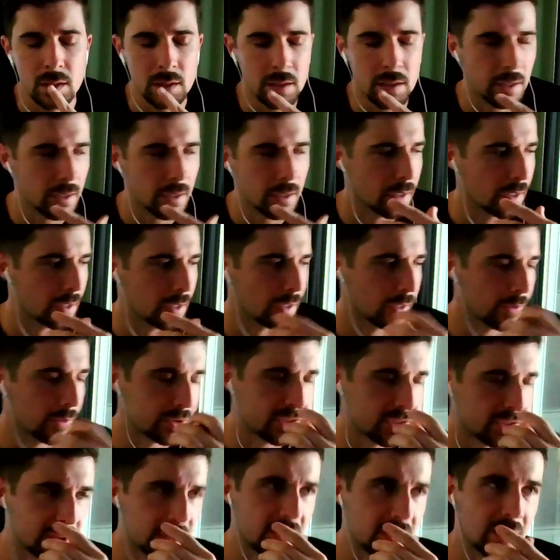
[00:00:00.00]
Yeah, I
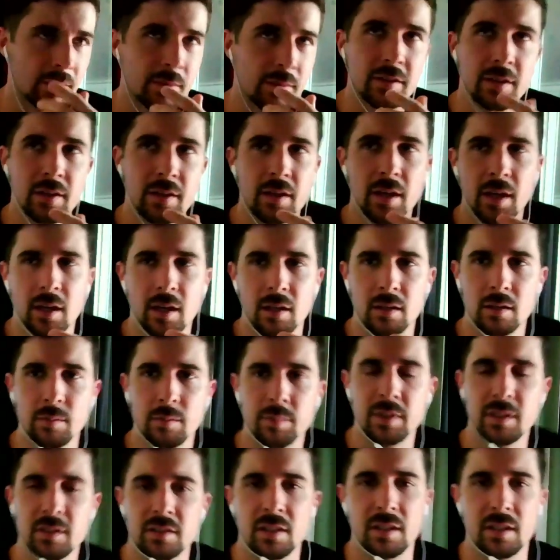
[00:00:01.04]
was just thinking about the
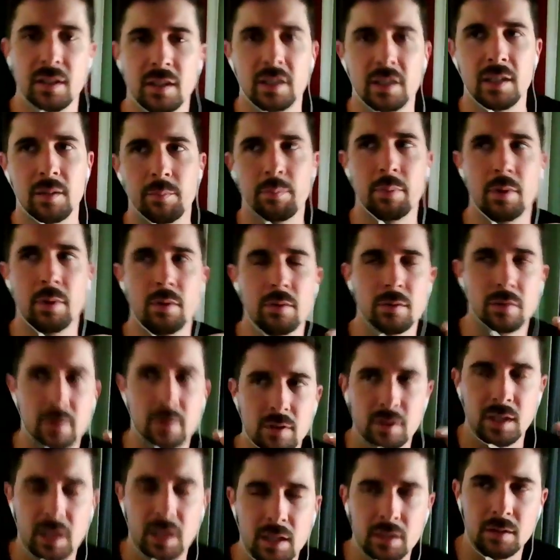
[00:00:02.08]
elements I think
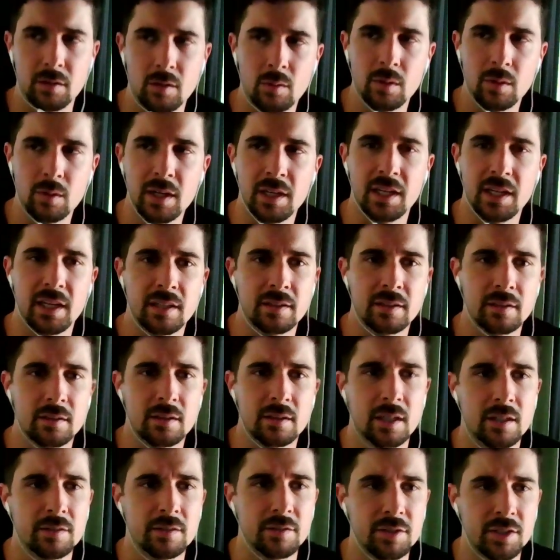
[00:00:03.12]
both that Hawaii can
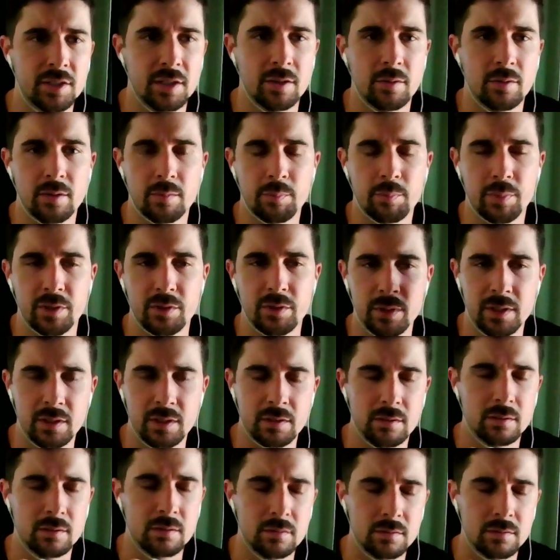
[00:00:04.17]
kind of share with
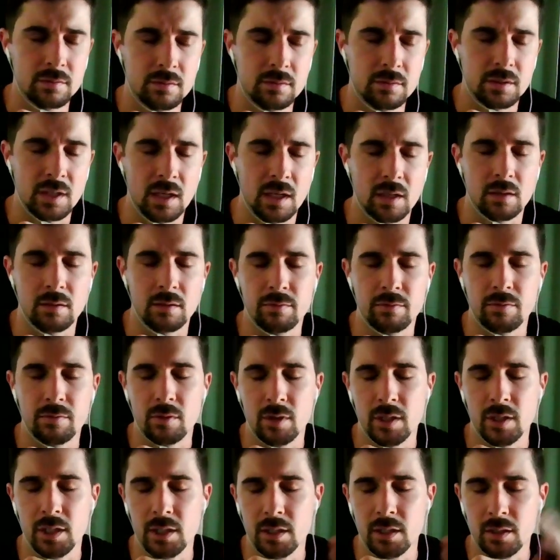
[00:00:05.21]
between
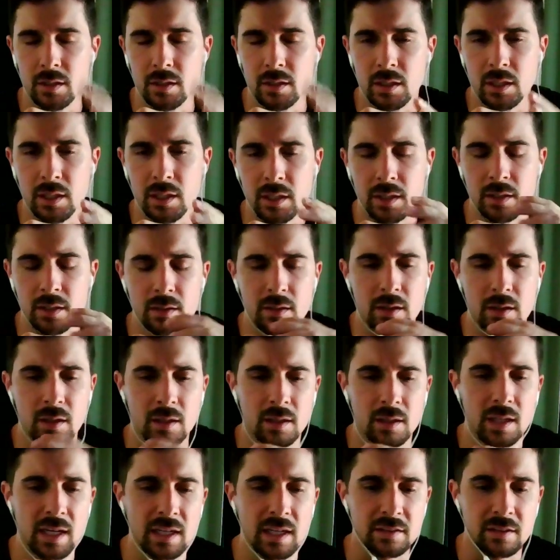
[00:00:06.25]
California and
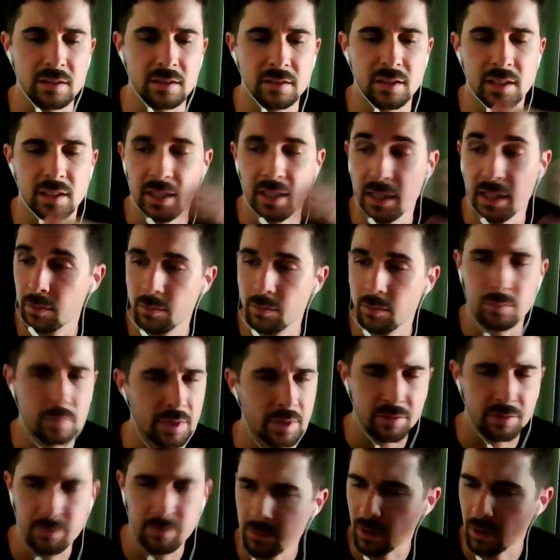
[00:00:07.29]
Alaska is that, yeah,
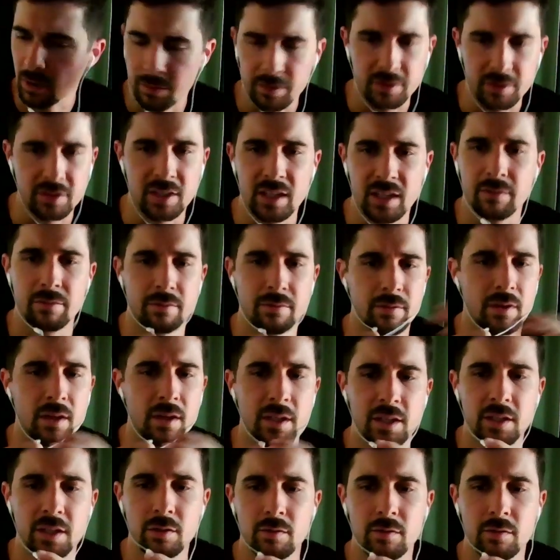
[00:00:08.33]
we obviously have a
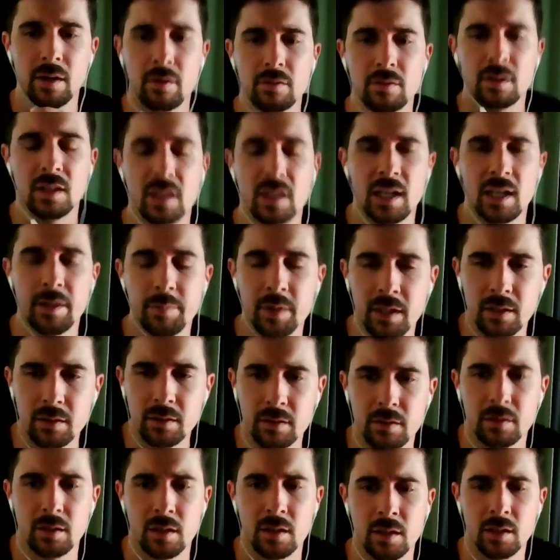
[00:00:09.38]
year-round climate,
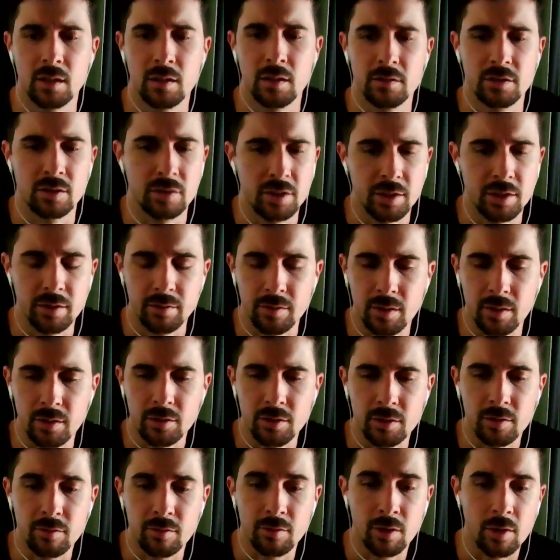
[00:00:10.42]
so
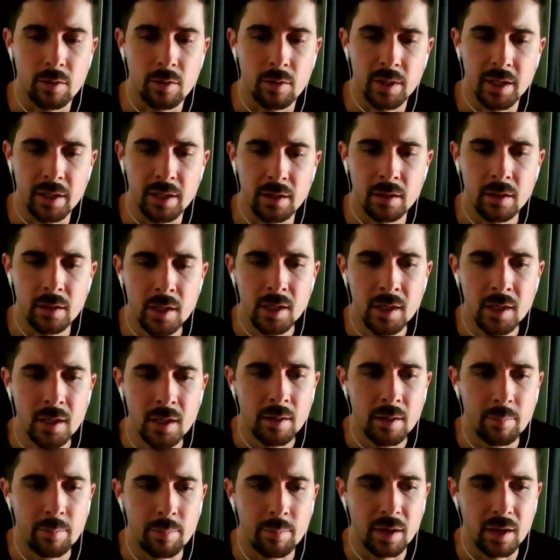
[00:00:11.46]
year-round growing,
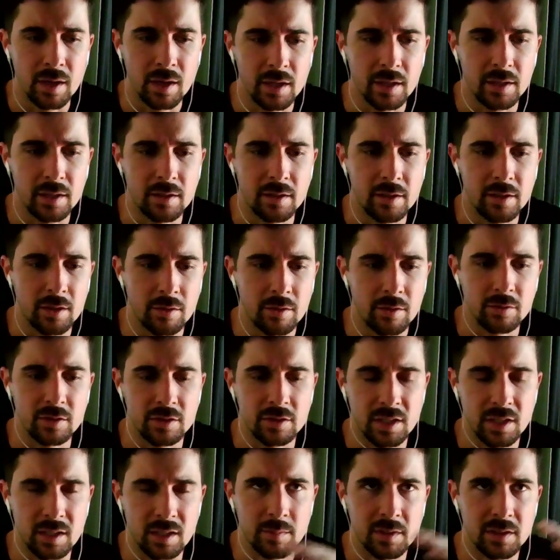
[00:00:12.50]
but,
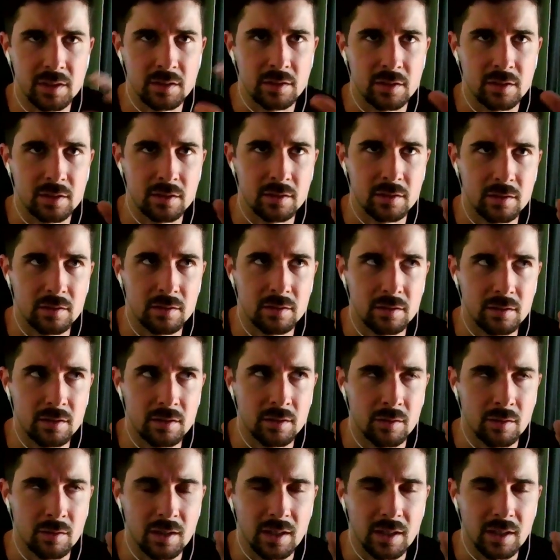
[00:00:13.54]
same as,
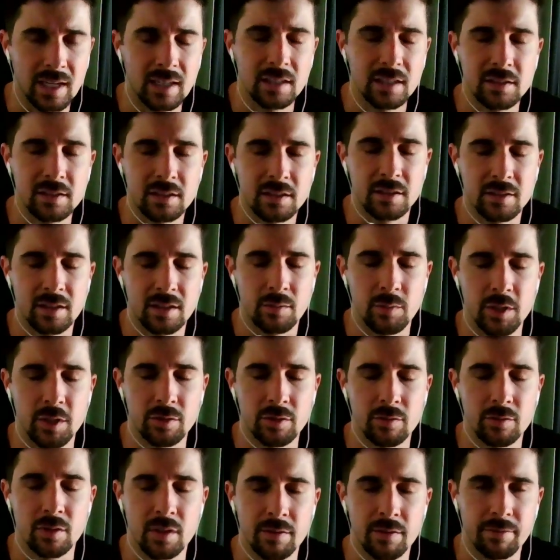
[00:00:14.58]
Alaska is that we
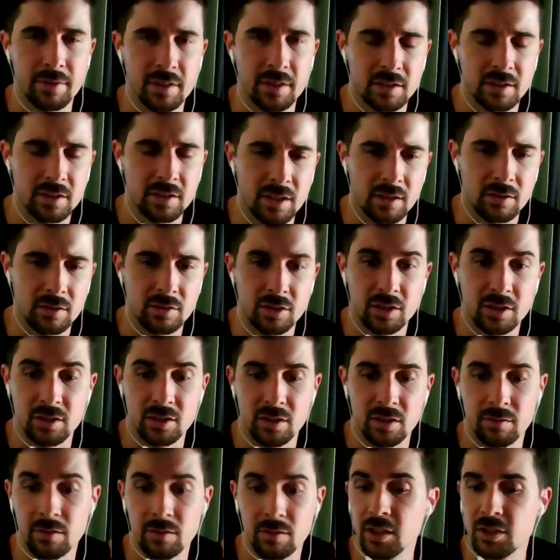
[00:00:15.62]
do really face the
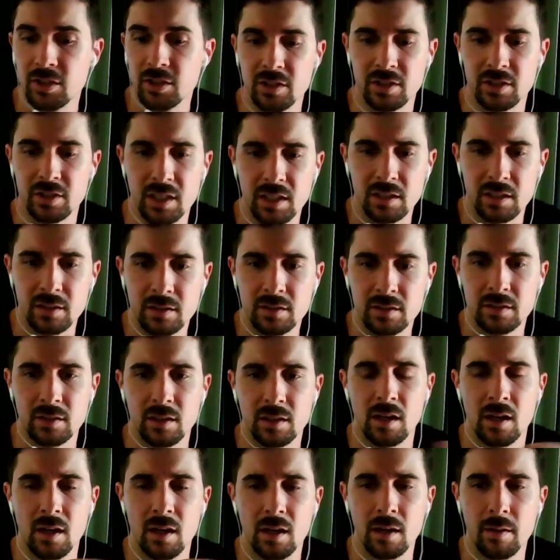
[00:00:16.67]
challenges of logistics.
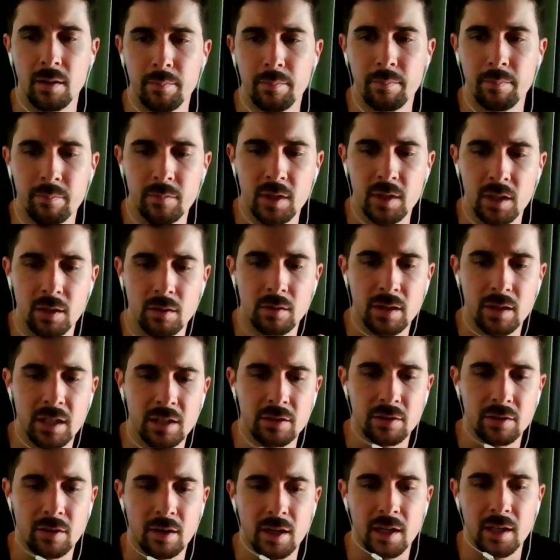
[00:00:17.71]

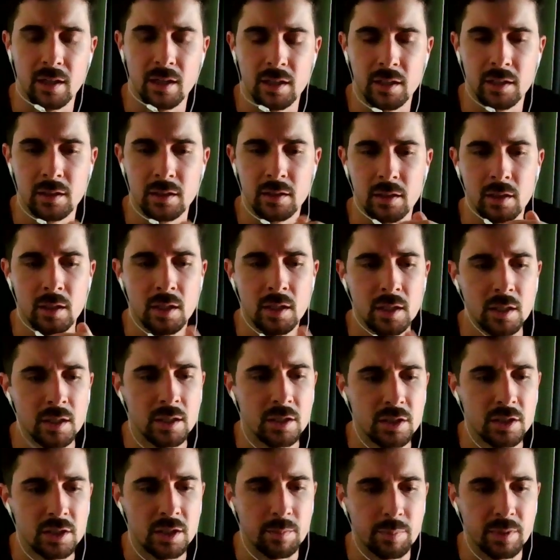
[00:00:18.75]
Inter-island
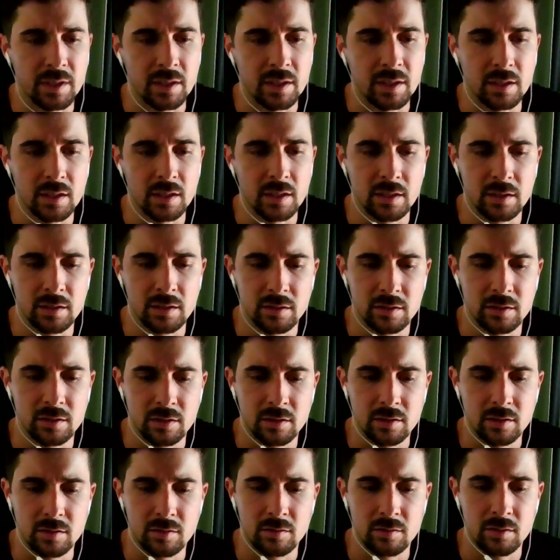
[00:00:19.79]
shipping
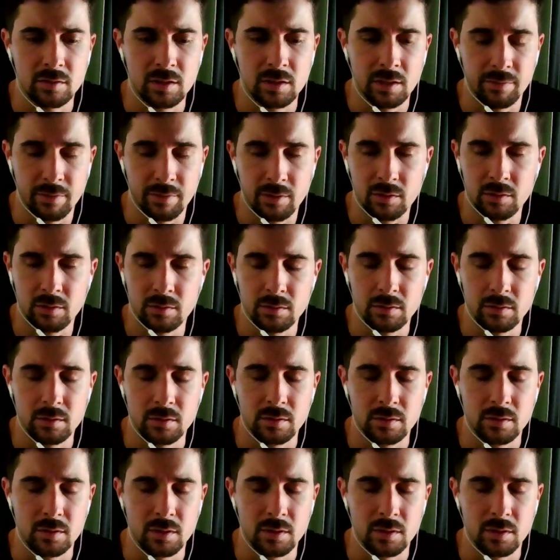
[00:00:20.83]
is difficult.